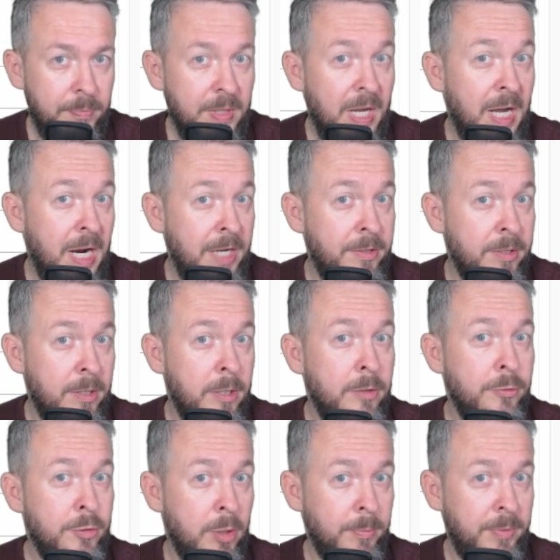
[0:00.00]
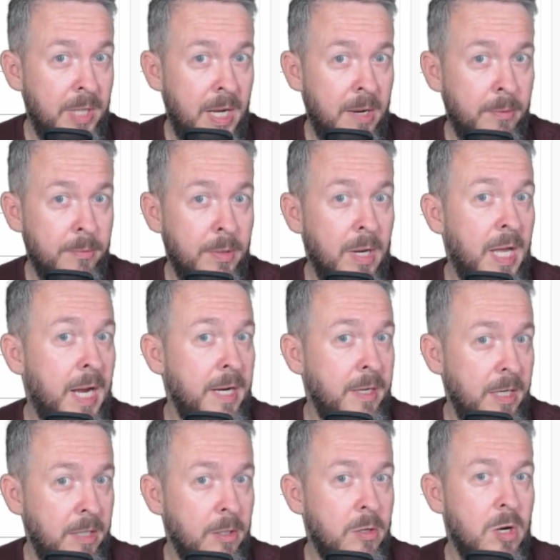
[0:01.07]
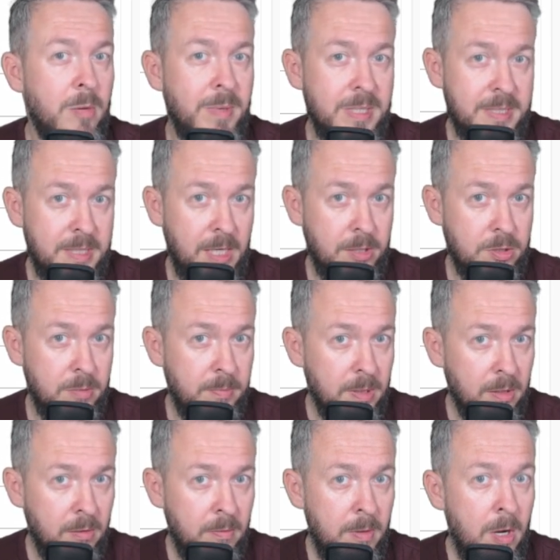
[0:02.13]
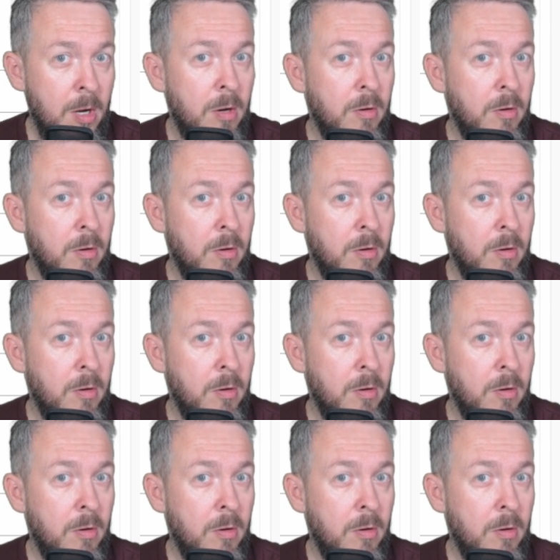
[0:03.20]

Either drop down line in the comment section below